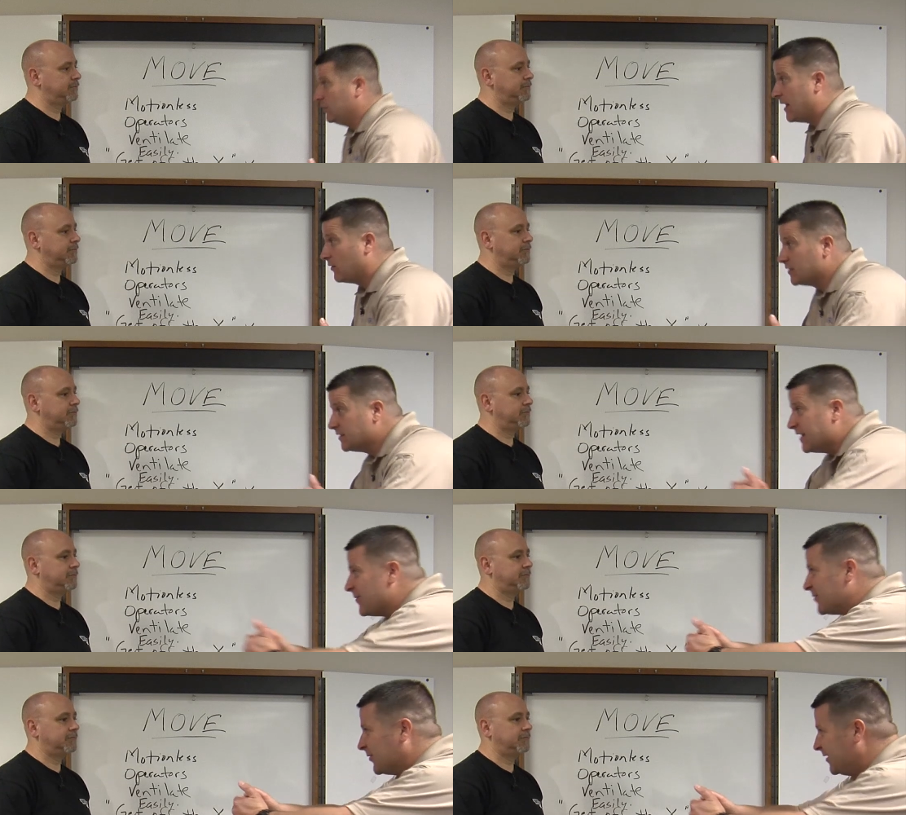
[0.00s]
Speaker 1: lateral
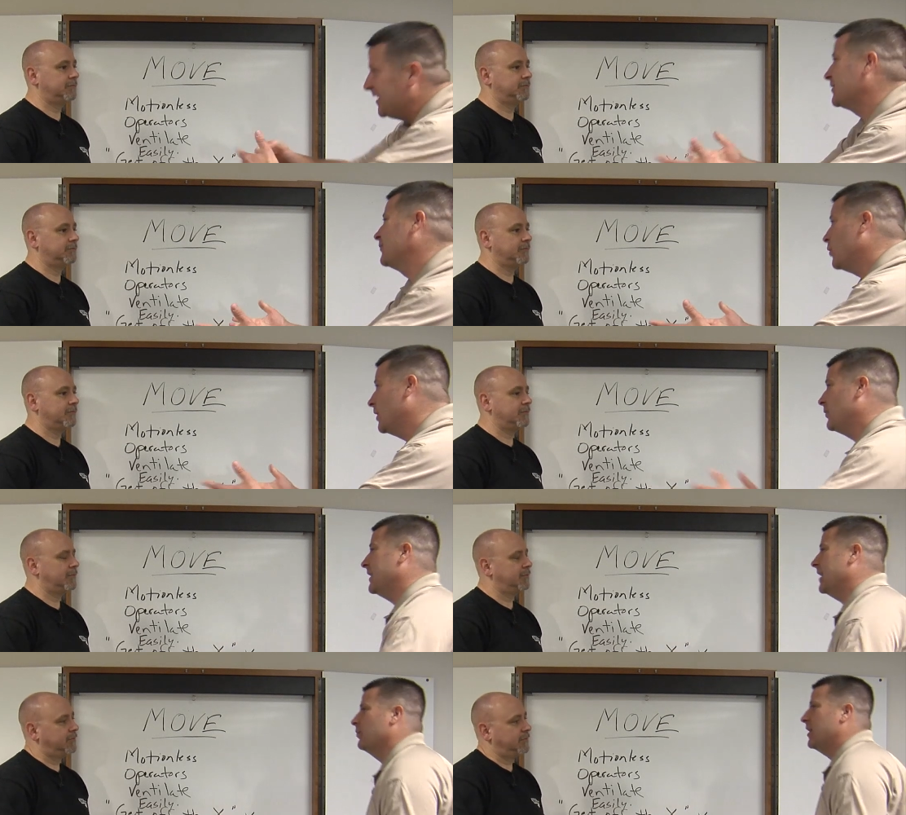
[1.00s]
steps, or you know, that's what we
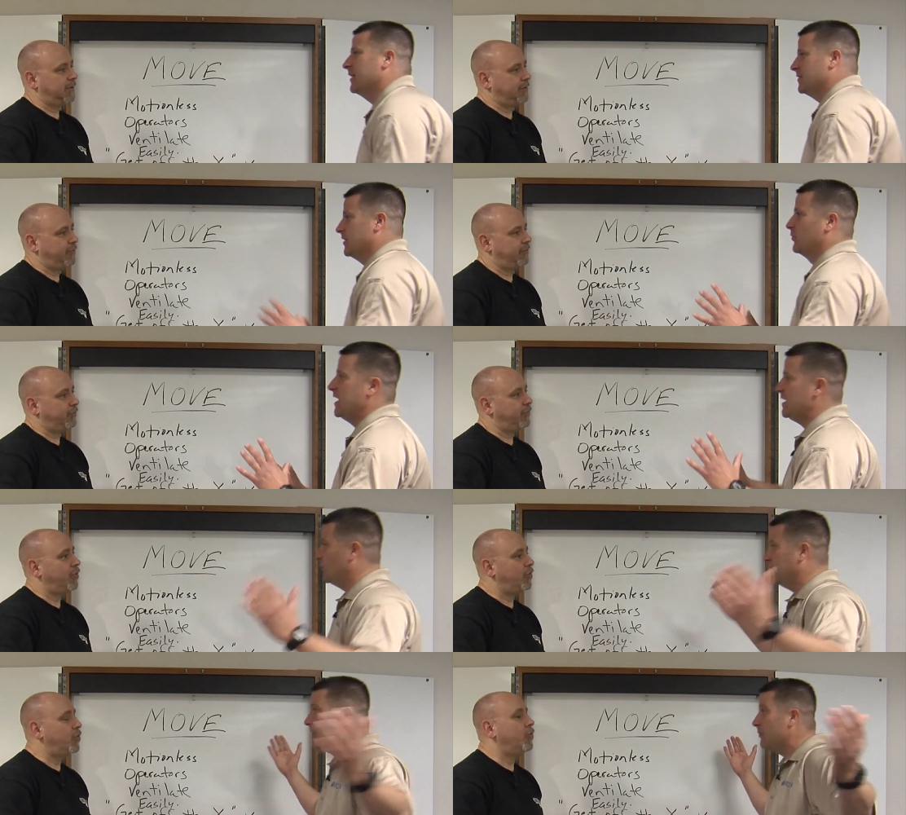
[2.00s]
kind of practice on the range
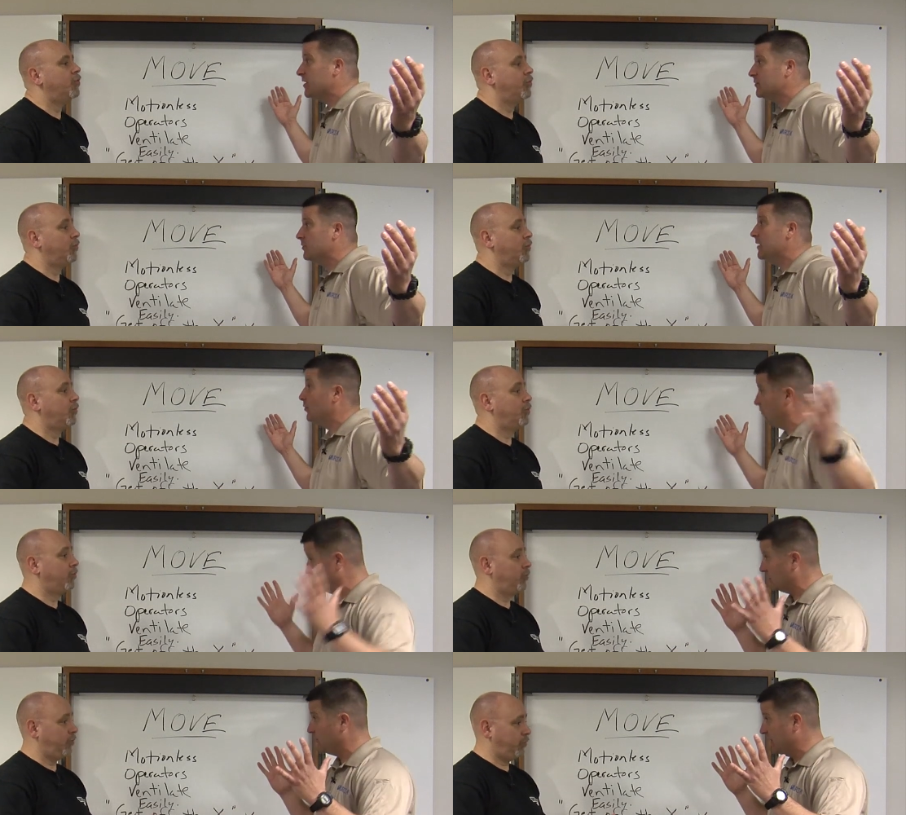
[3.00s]
when we got a bunch of people and
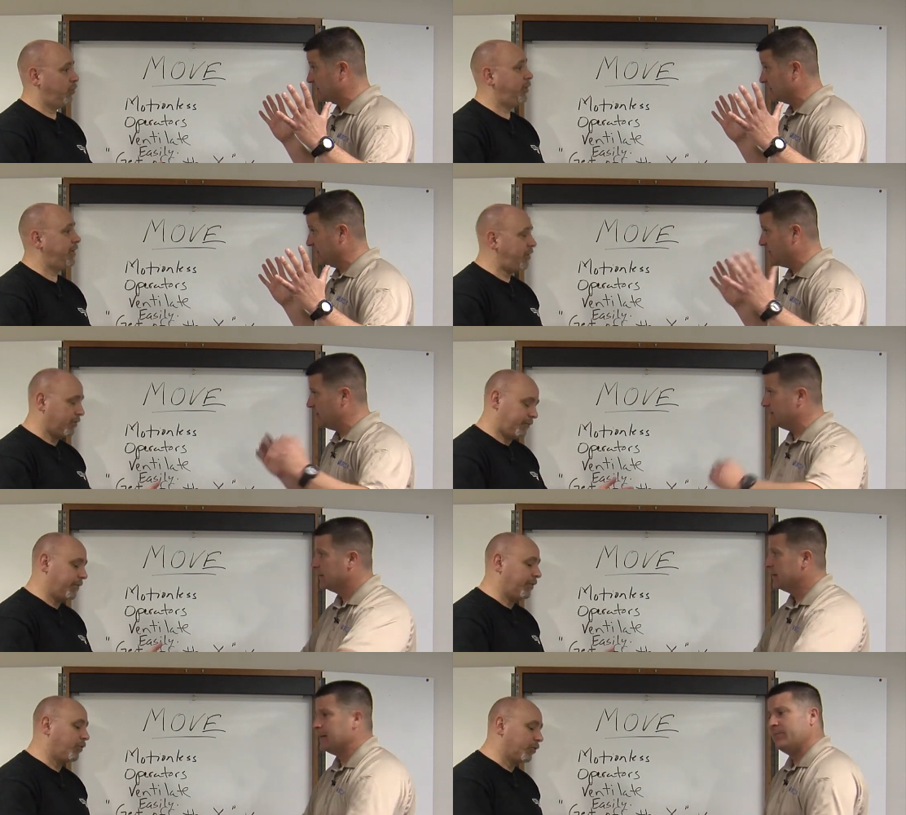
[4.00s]
our space is we limited.
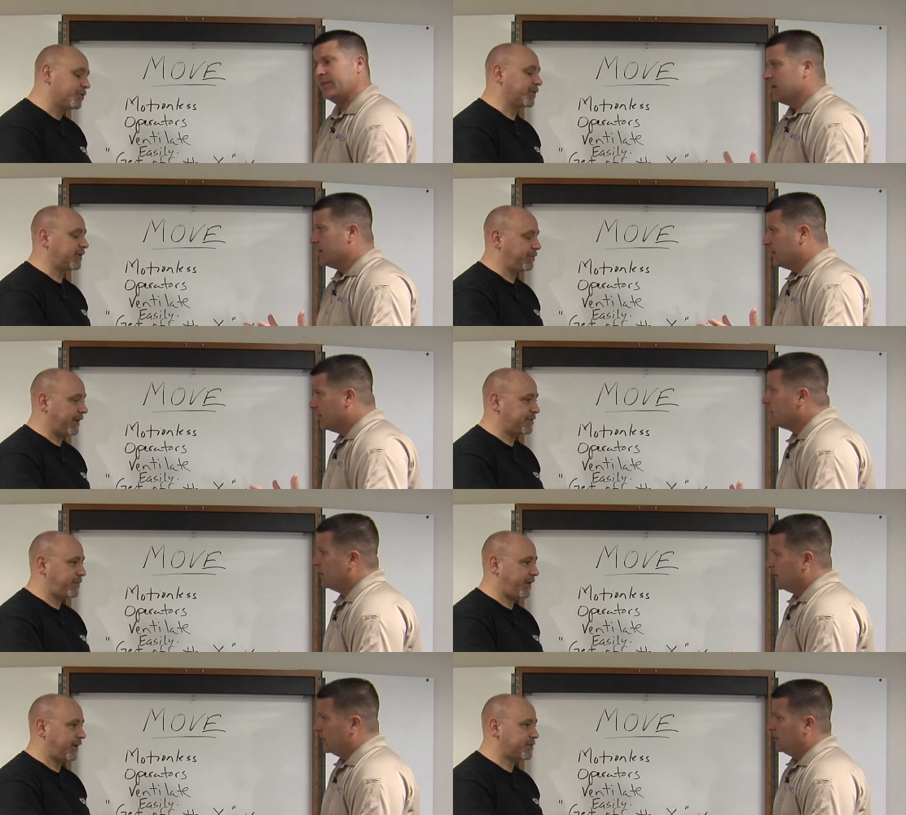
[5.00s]
Speaker 2: Do, but we're restricted by the
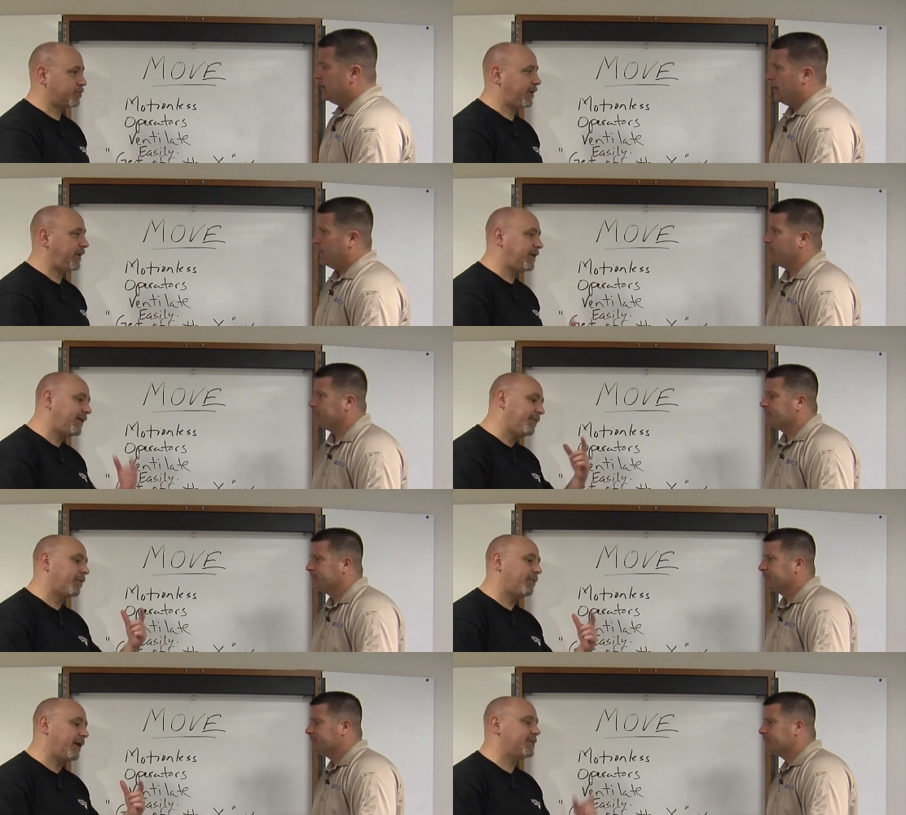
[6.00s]
space. Yeah. We need to keep
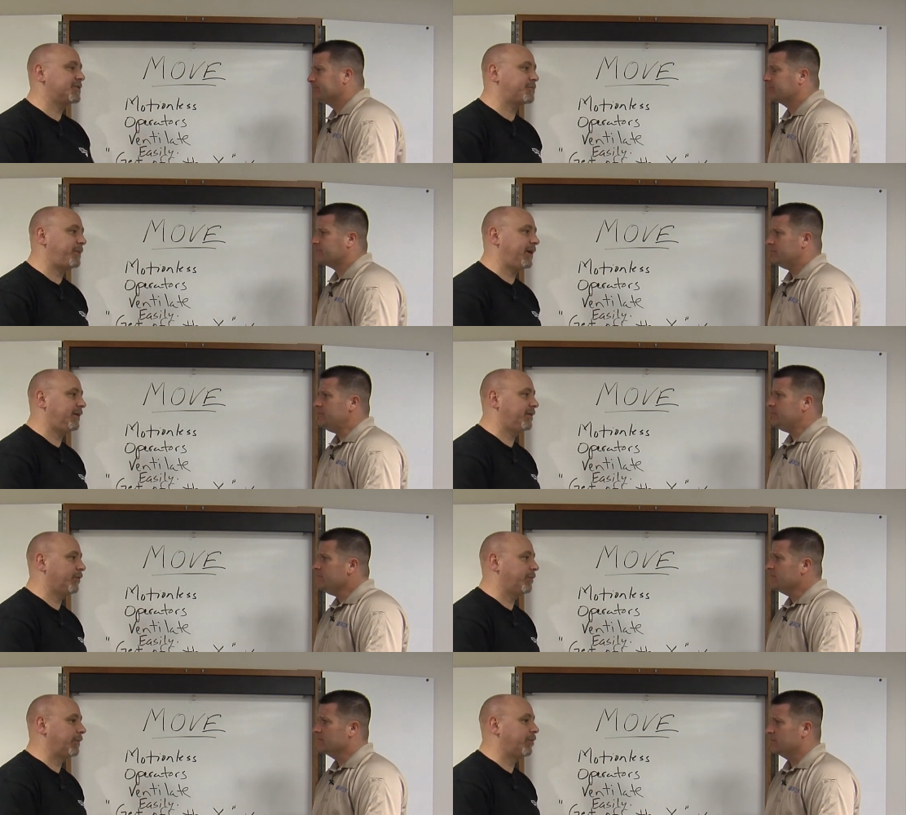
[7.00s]
our minds expanded and
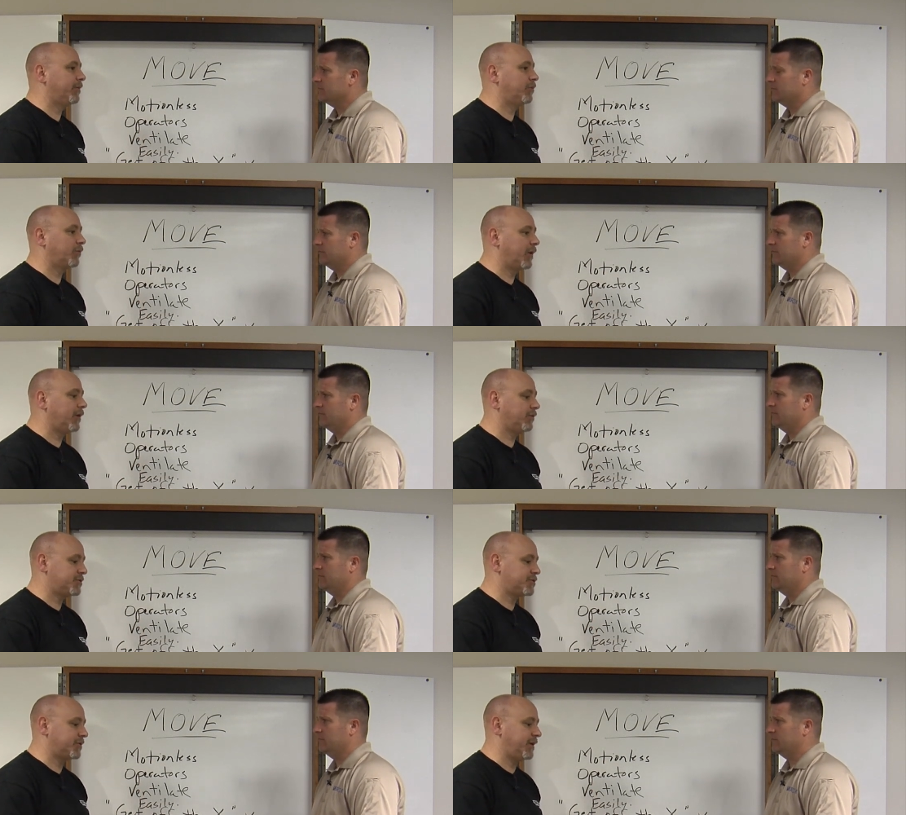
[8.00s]
remember that when we're out on the
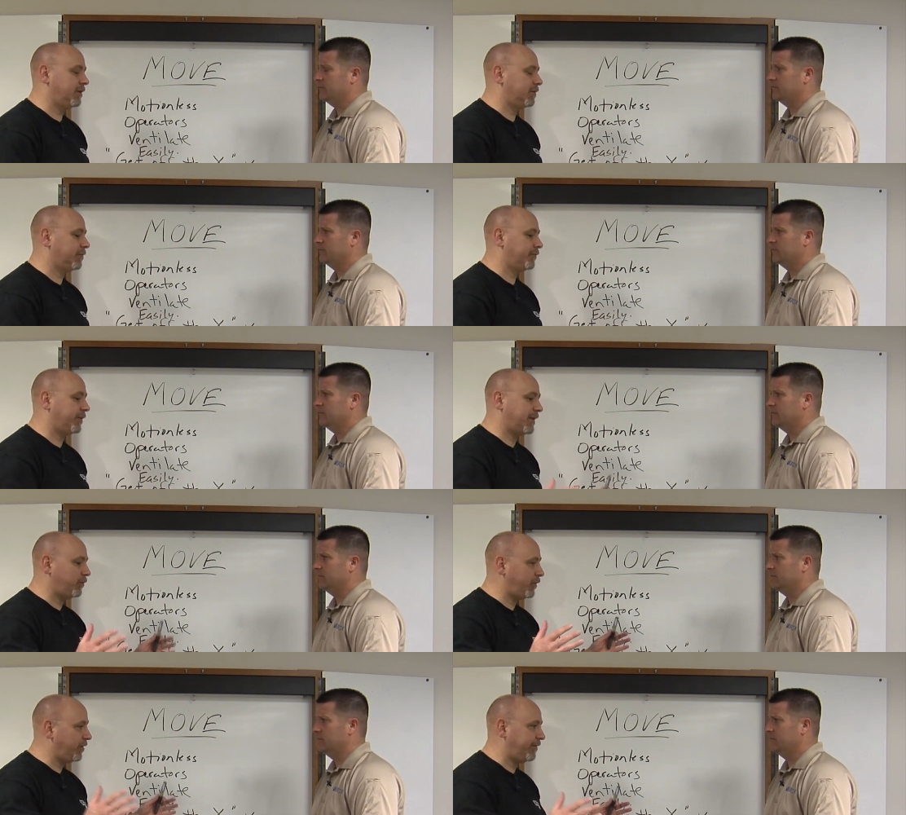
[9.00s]
street, that
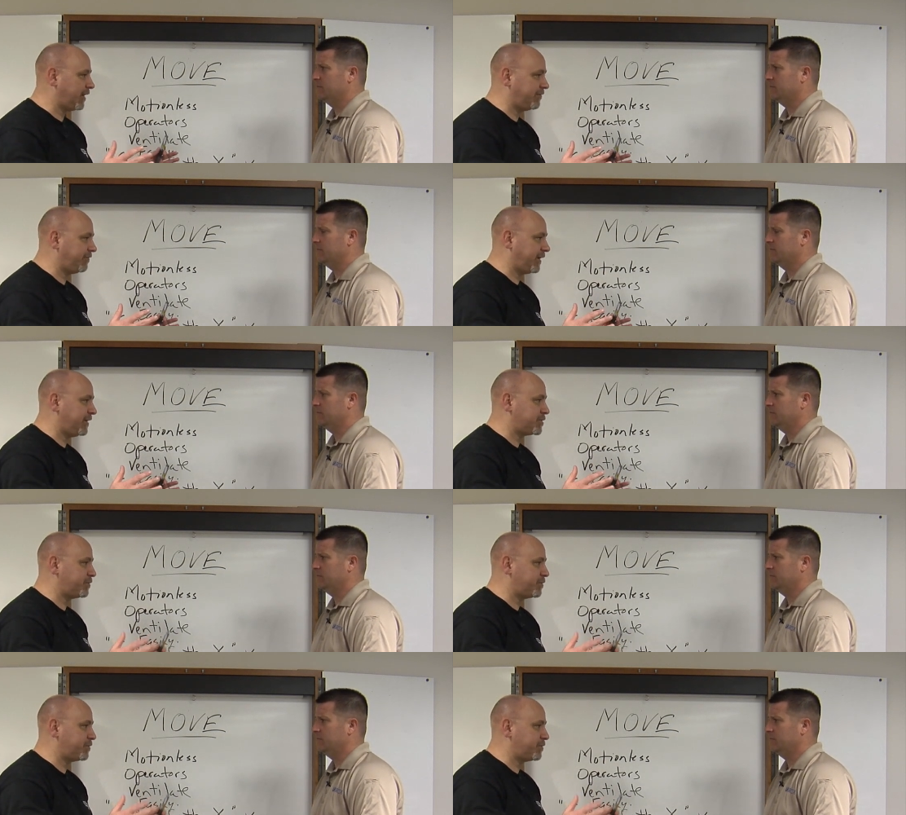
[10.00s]
we don't have that confined